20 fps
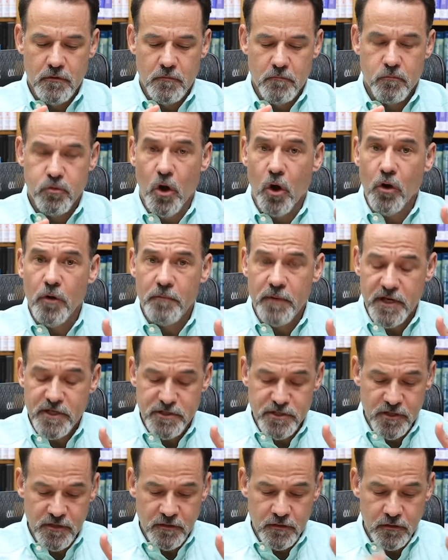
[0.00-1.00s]

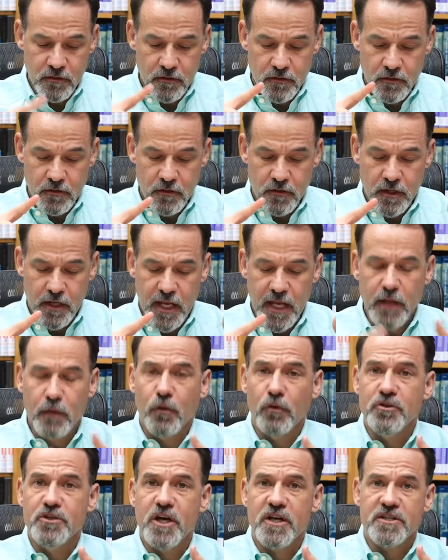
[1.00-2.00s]
prohibition,
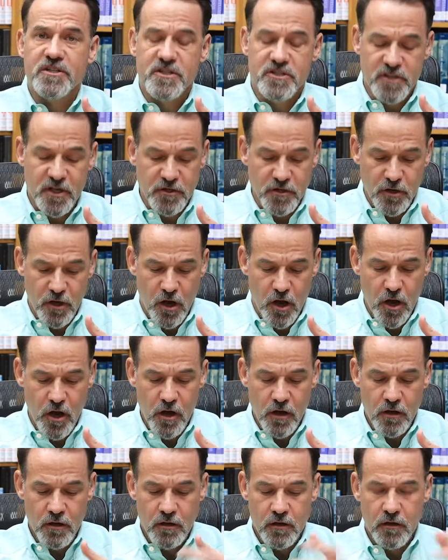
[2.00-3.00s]
equal justice under
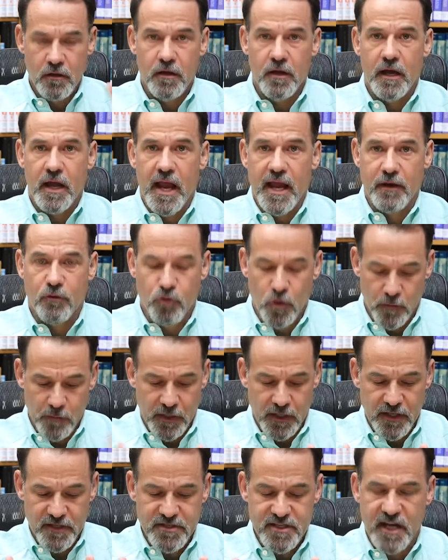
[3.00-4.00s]
law, and
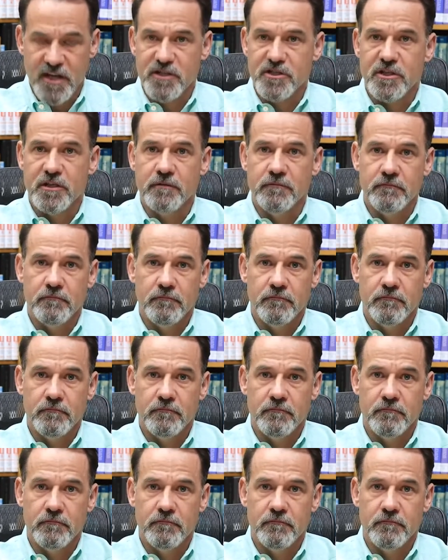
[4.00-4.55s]
criminalization.